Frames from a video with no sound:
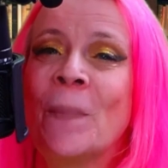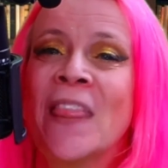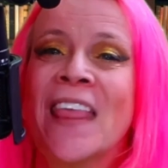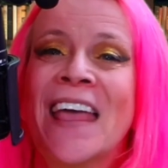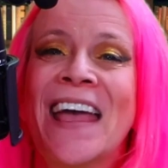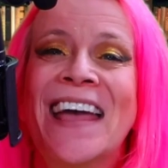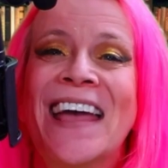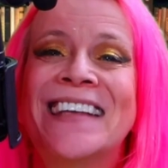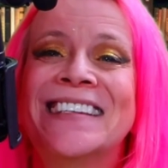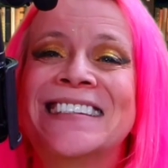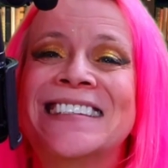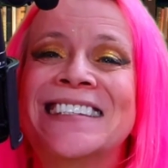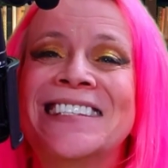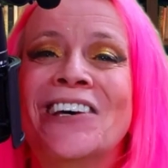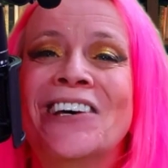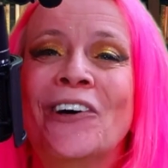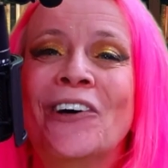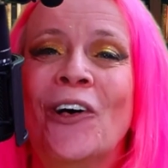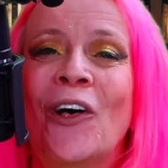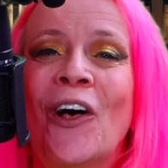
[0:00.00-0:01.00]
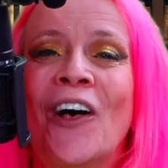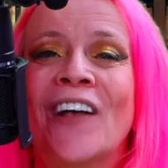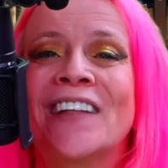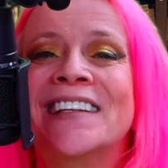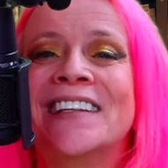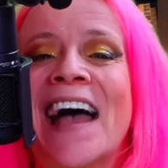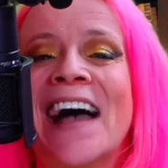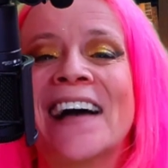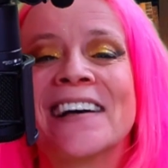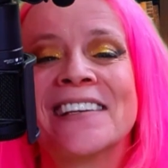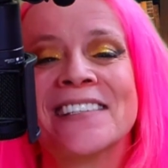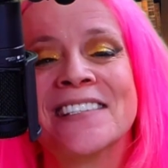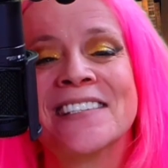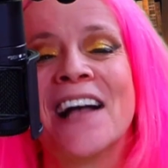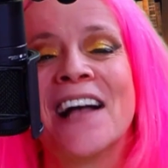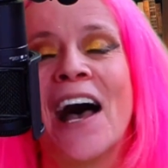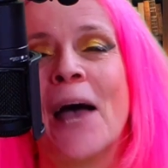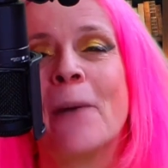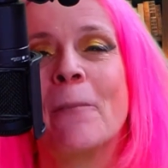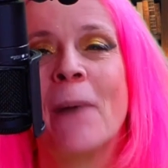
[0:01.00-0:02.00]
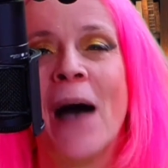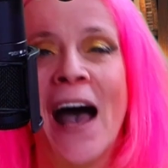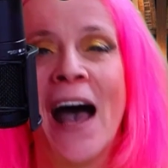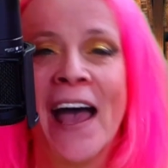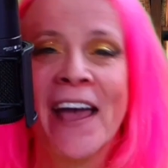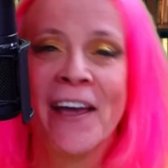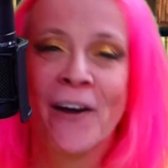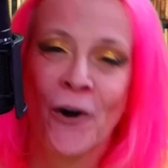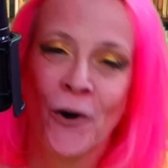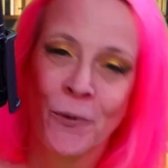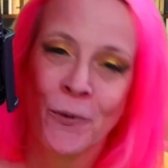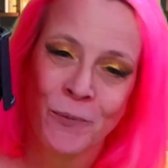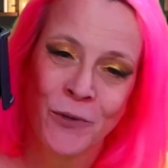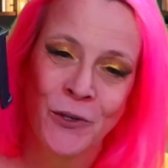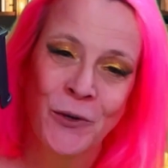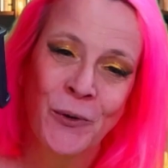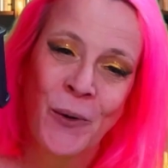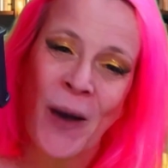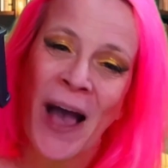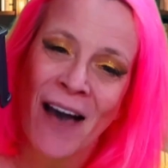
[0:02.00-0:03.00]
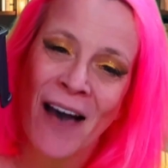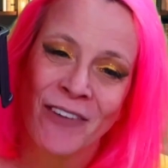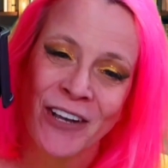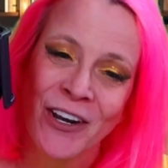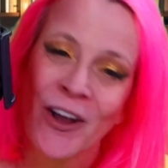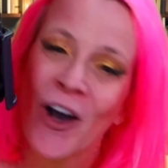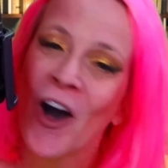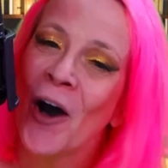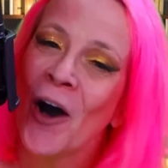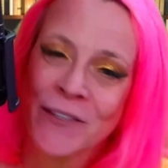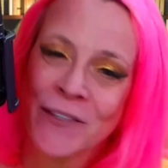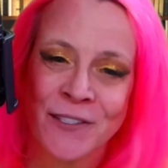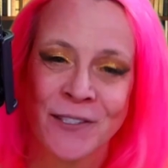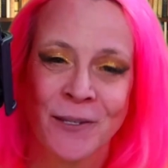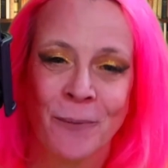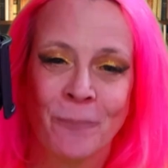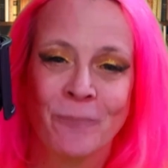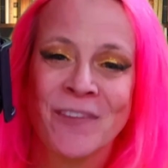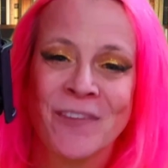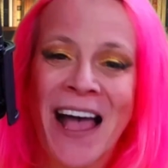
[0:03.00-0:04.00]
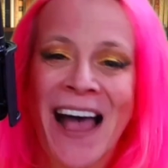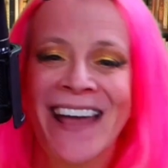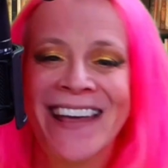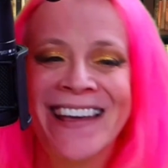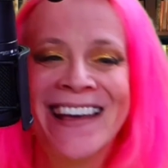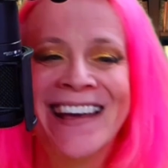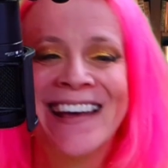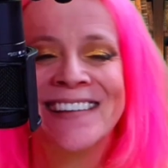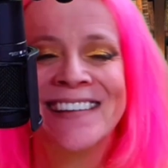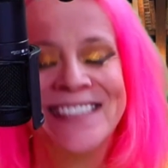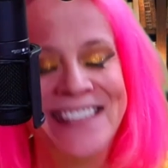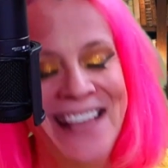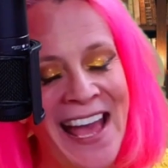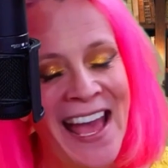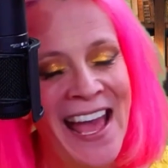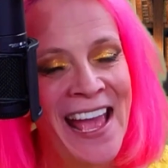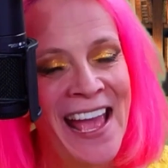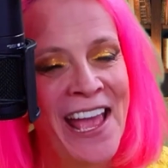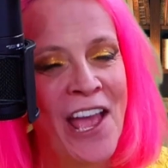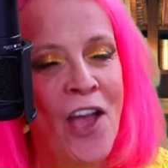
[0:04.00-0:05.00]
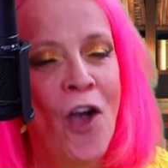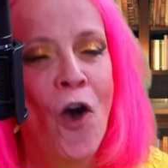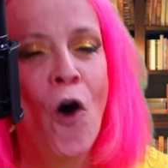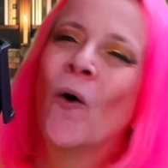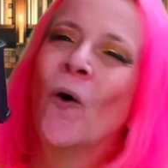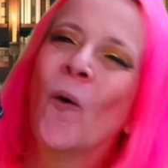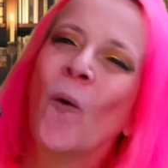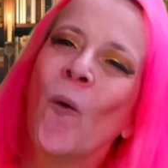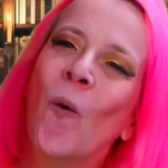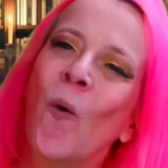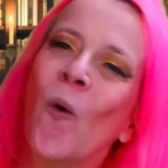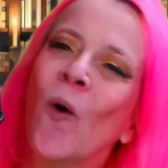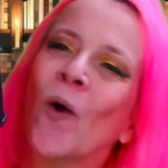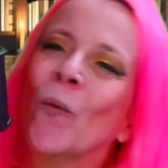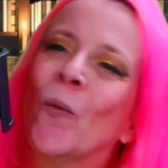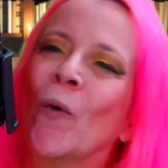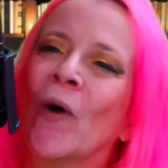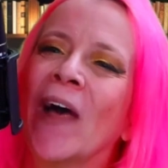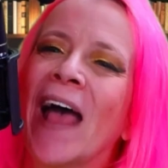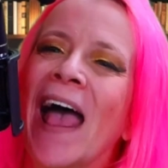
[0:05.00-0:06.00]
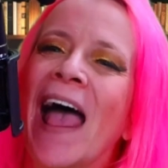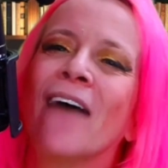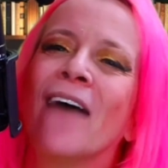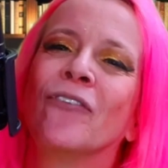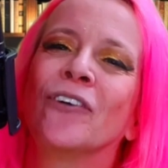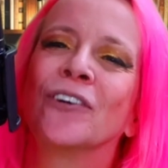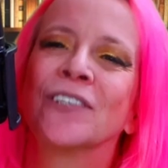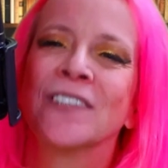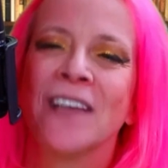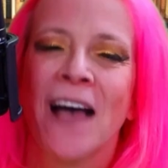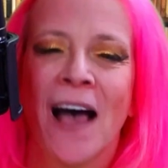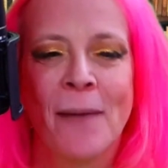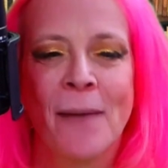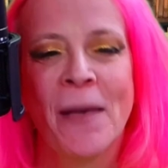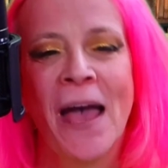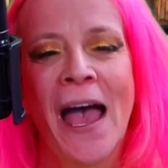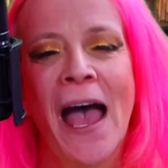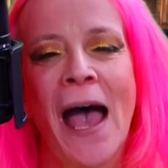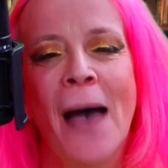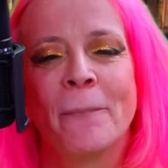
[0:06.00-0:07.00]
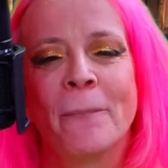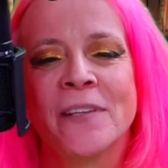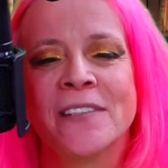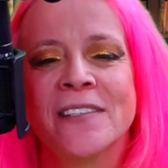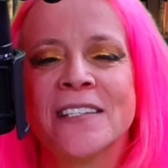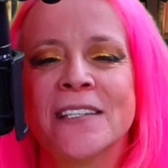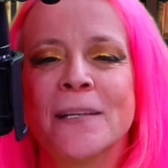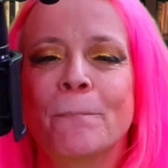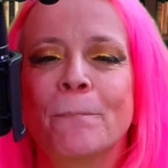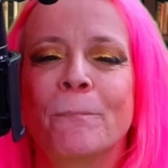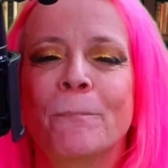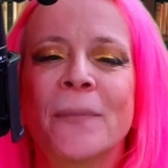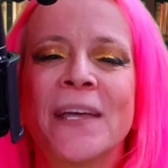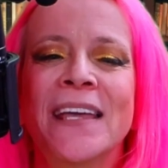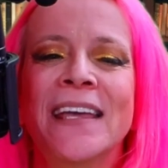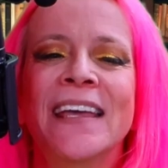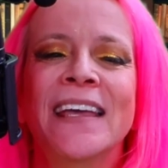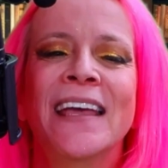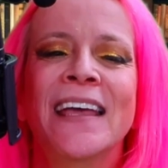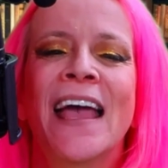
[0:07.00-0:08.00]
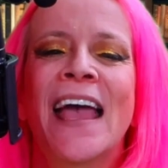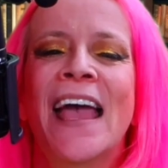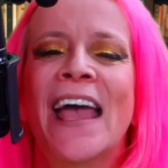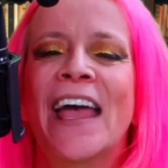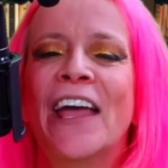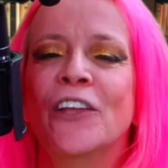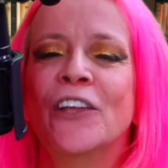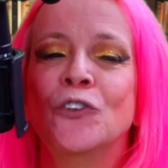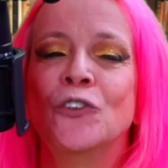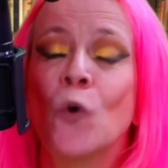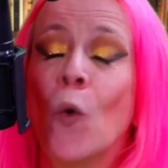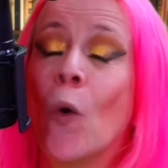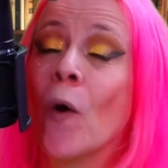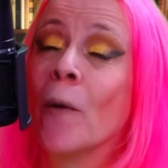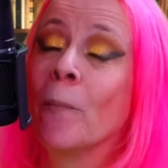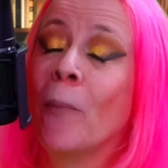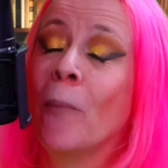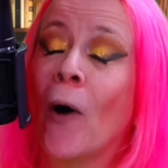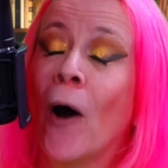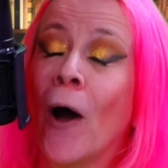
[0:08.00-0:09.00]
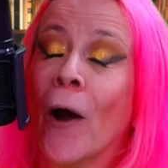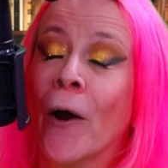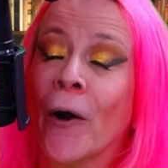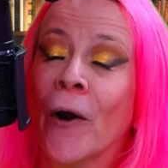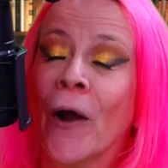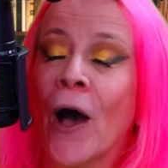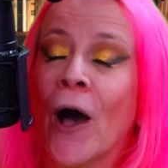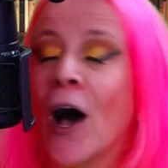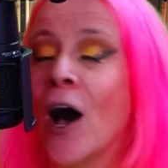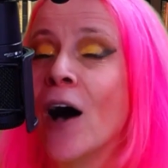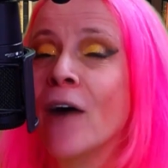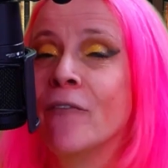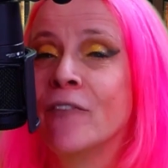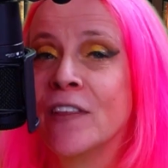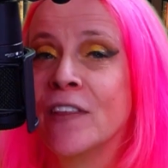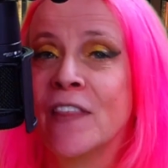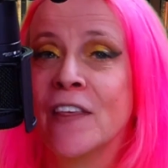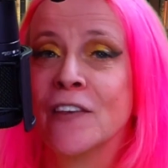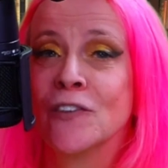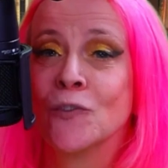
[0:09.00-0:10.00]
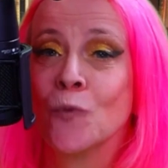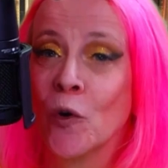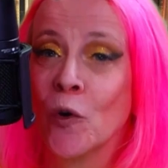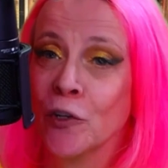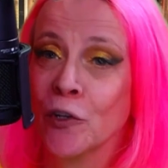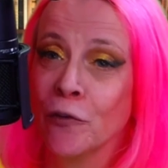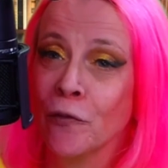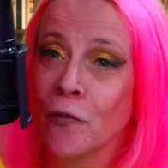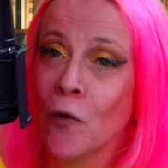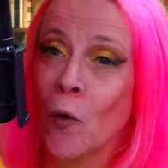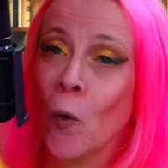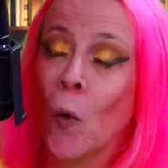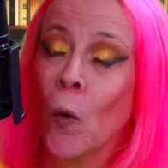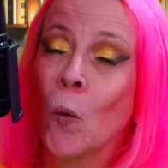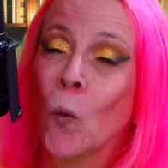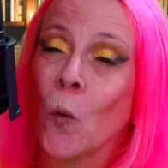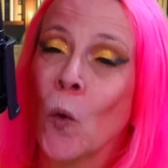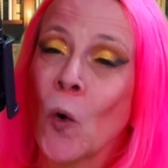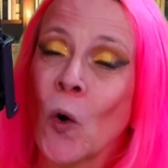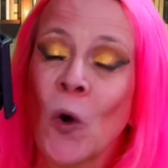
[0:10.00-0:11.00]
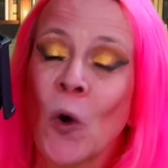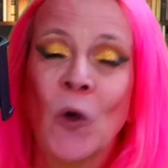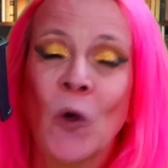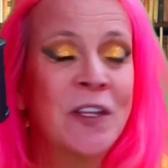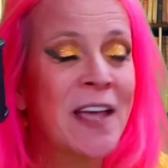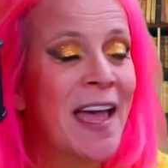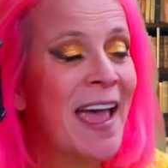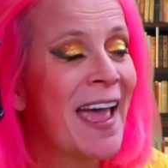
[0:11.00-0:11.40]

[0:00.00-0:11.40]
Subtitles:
until next time, I hope you have an awesome night, day, or whatever time it happens to be in your part of this wonderful world.